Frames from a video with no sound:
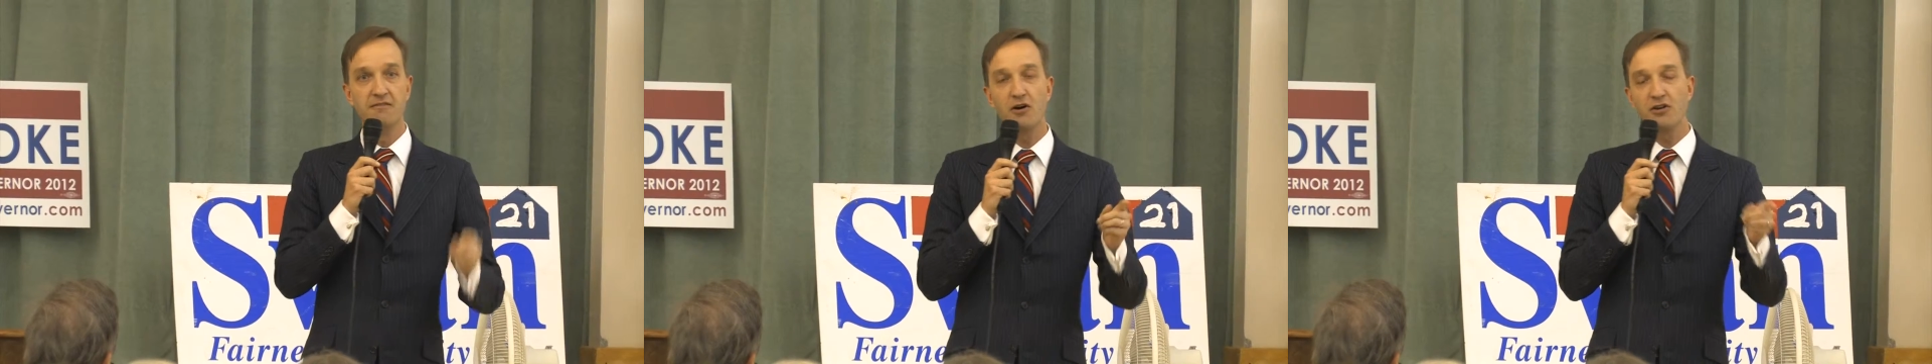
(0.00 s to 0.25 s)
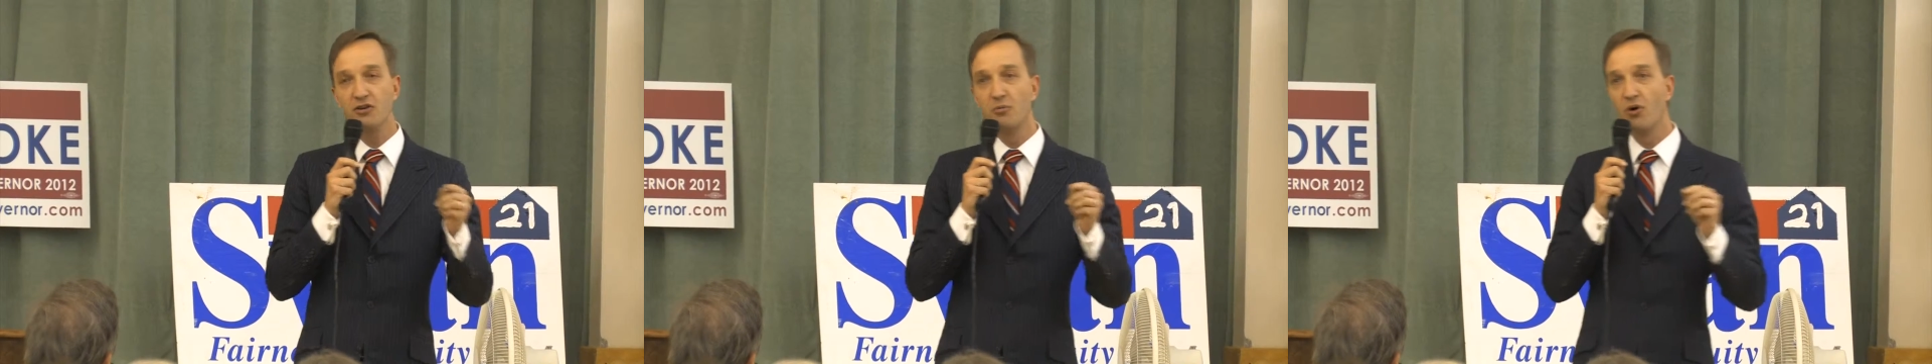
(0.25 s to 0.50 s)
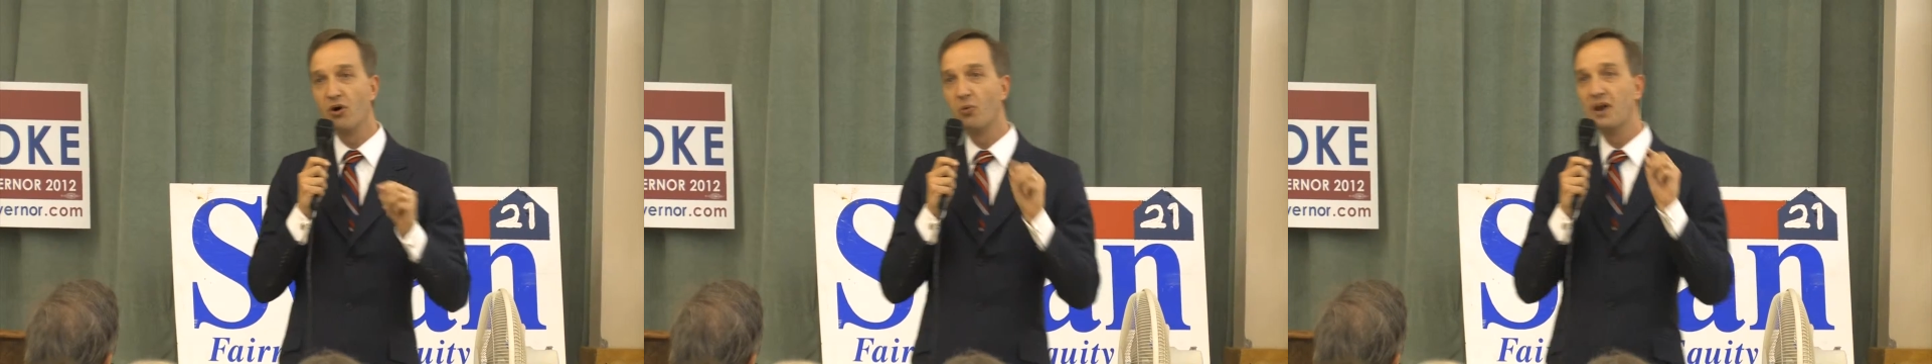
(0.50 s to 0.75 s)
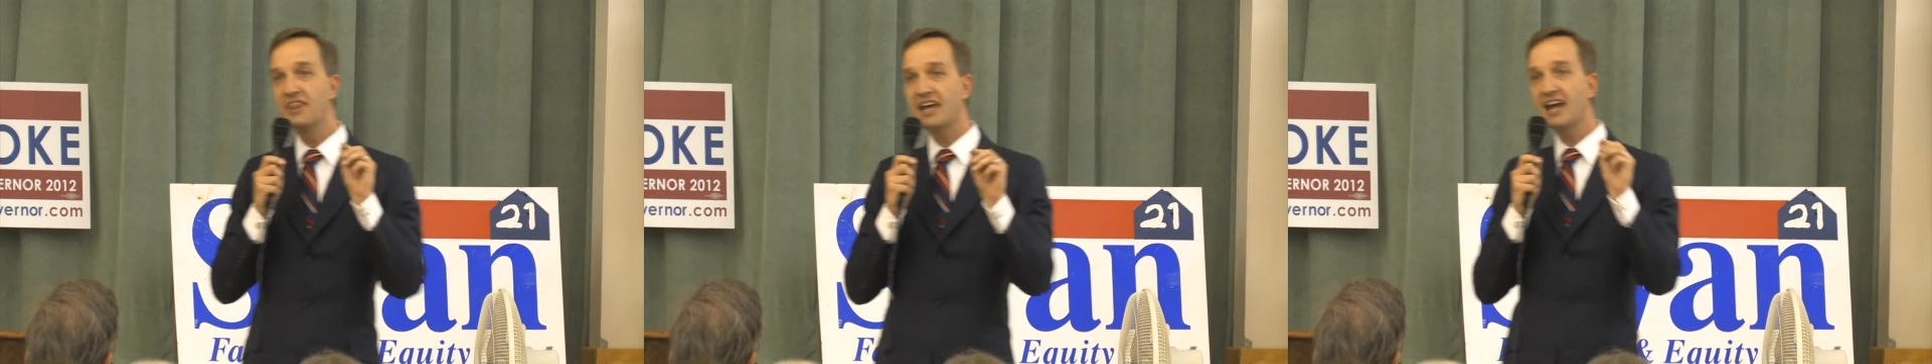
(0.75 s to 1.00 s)
Furthermore,
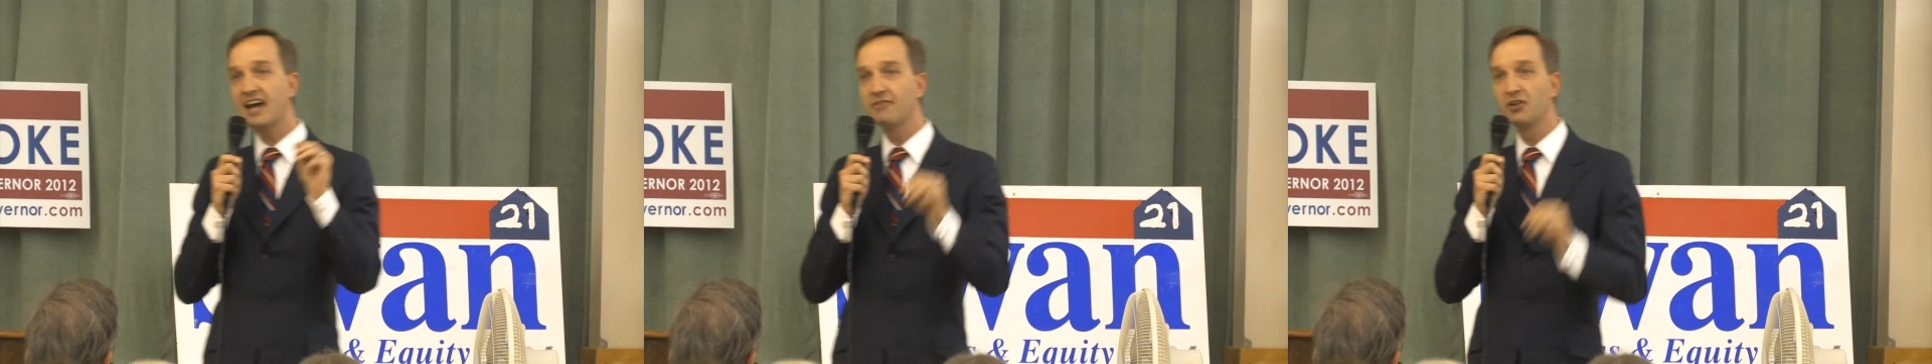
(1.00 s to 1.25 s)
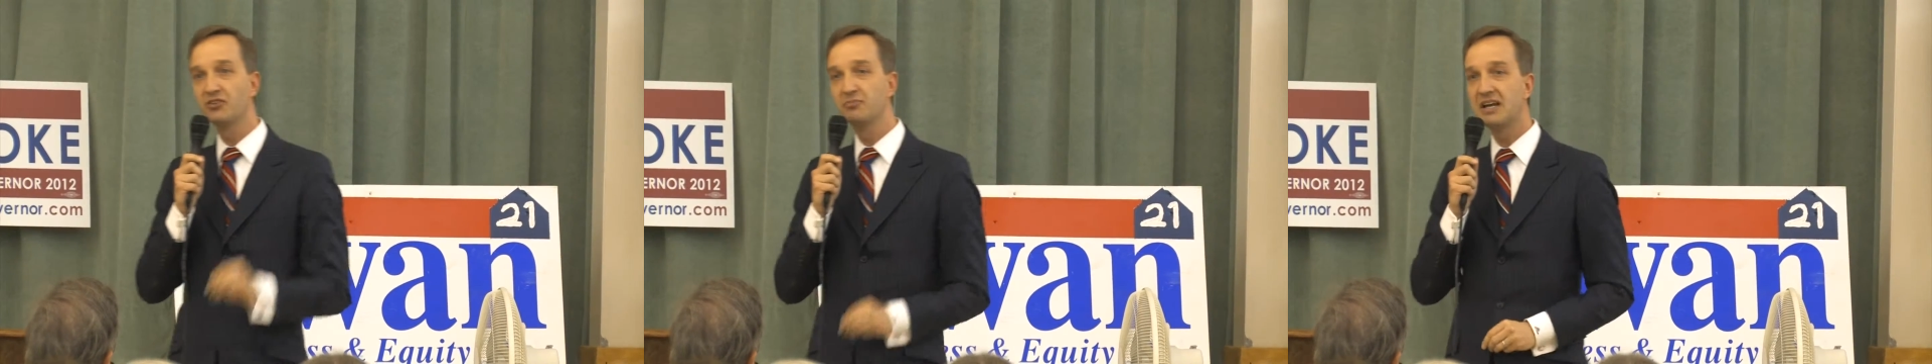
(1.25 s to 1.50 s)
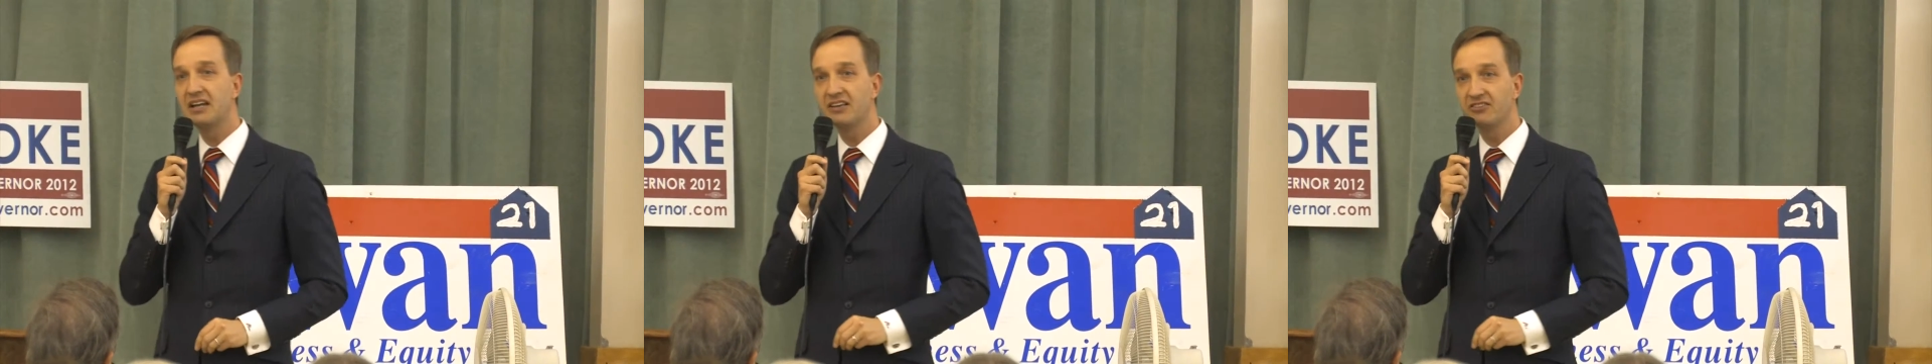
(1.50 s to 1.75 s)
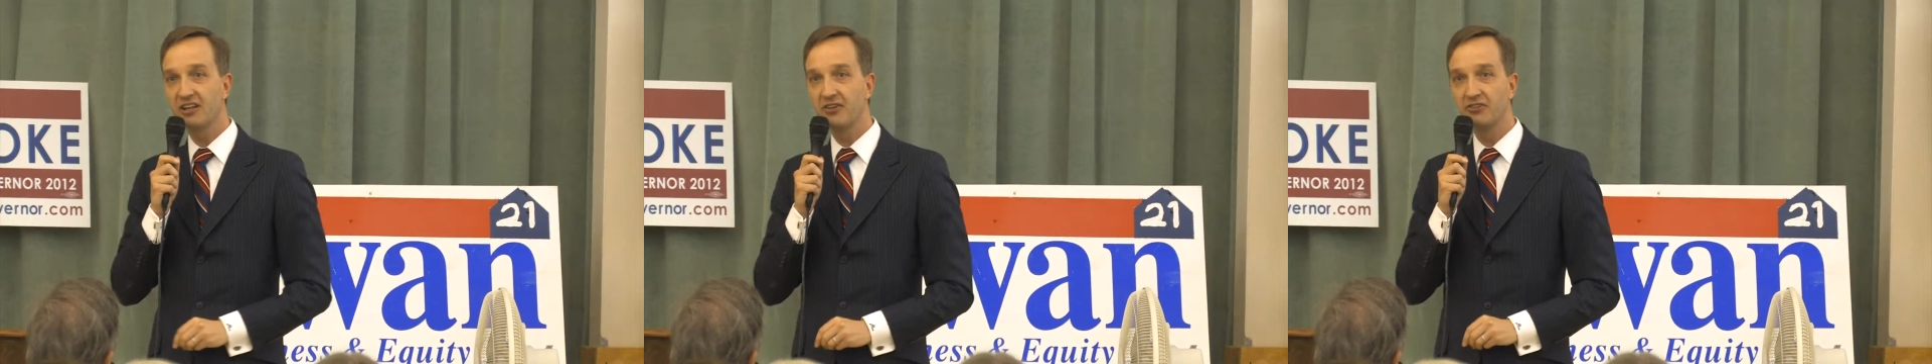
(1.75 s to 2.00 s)
when they have those
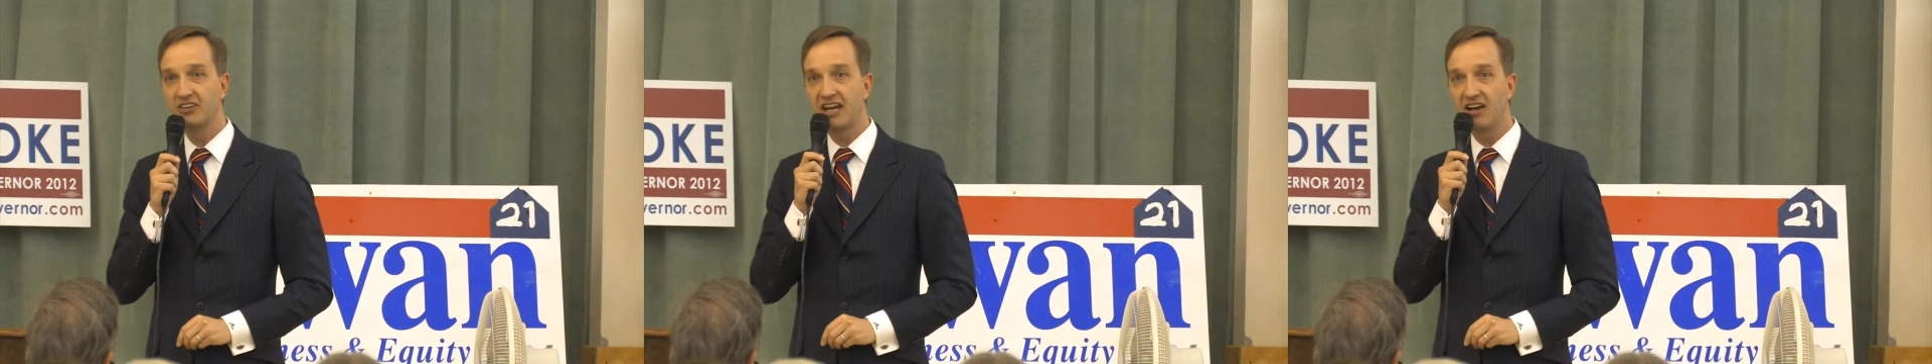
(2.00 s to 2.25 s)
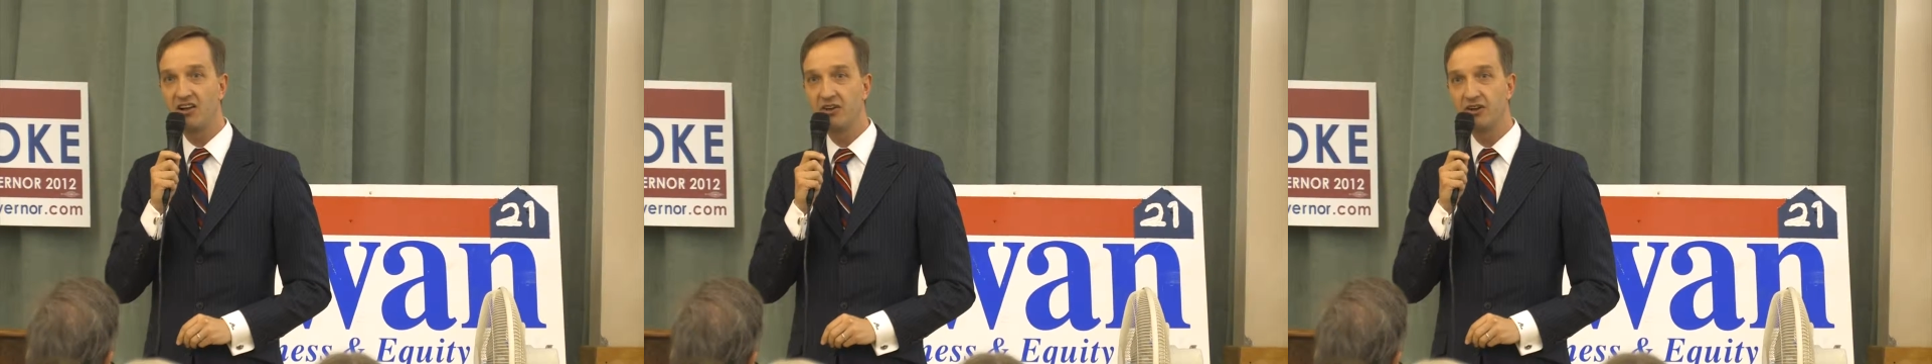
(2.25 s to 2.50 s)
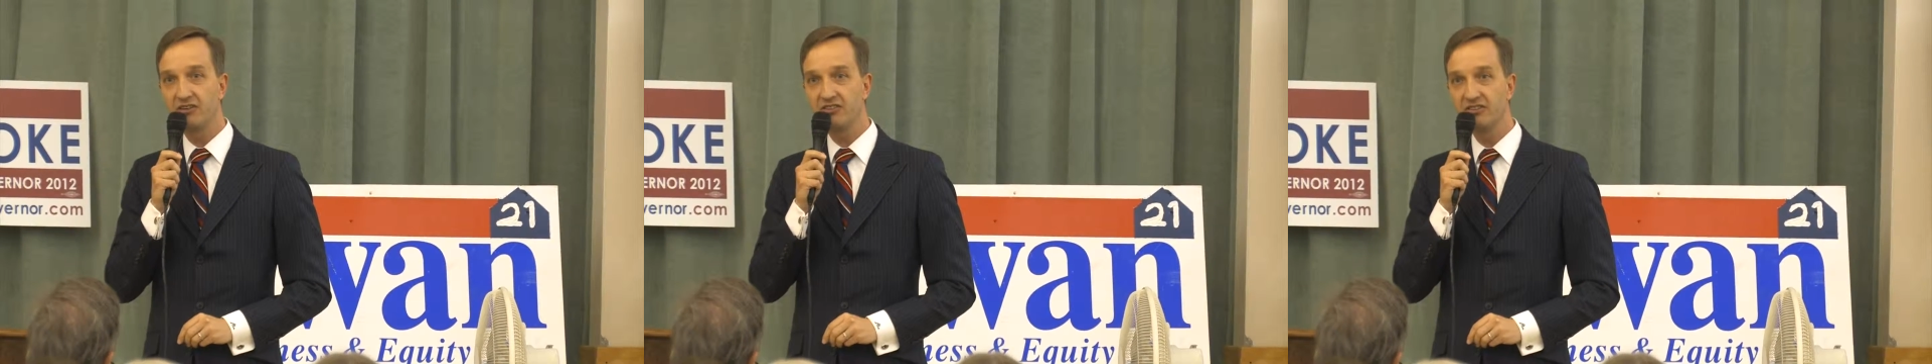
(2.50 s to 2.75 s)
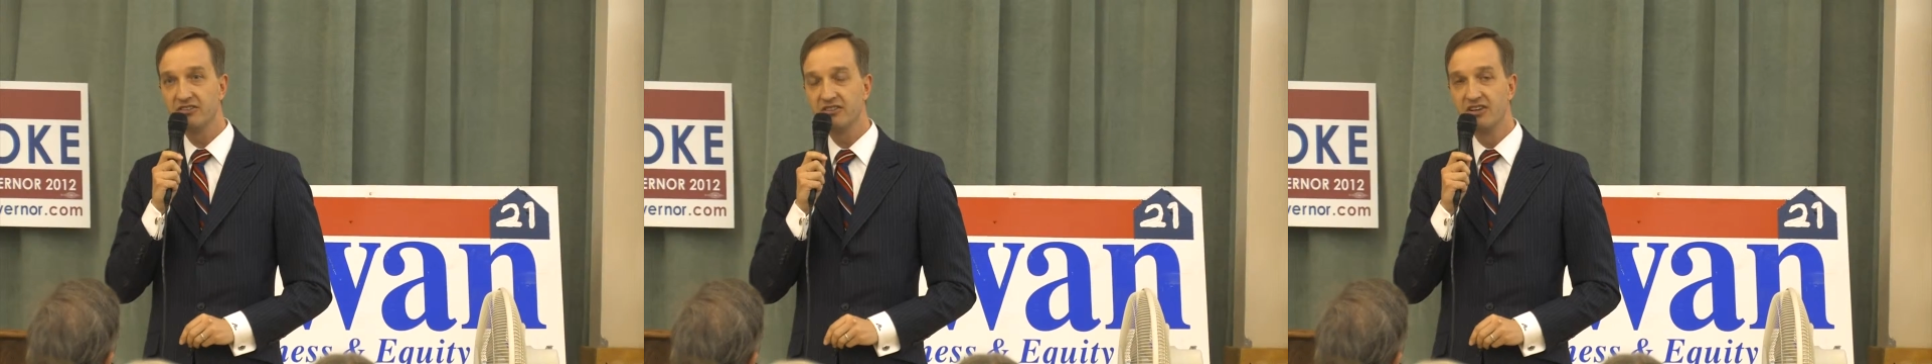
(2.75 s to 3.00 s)
meetings on those
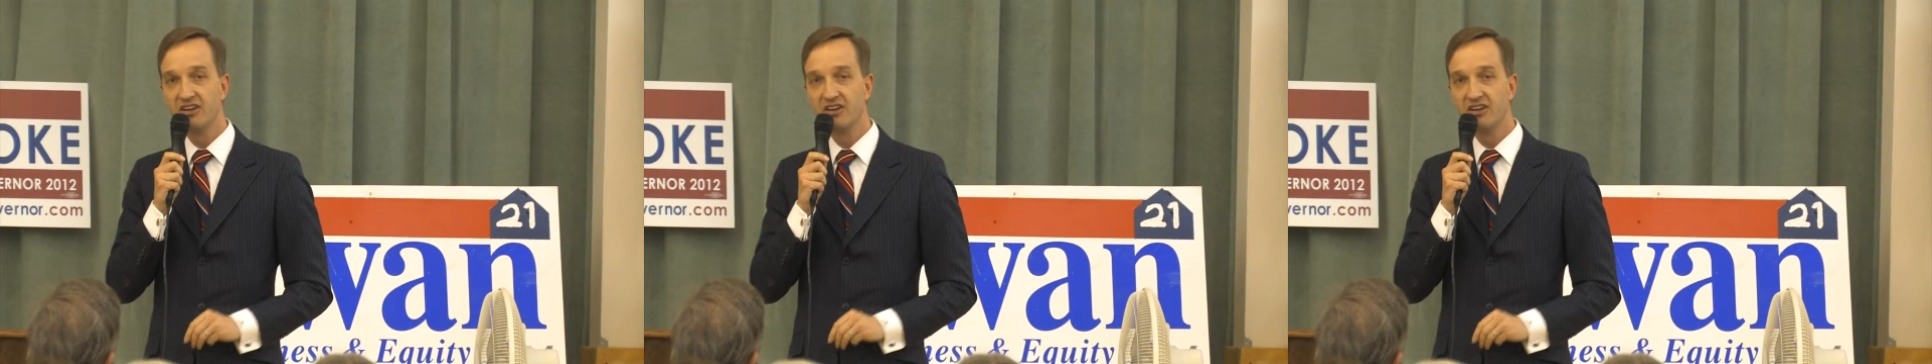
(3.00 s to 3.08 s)
calendars,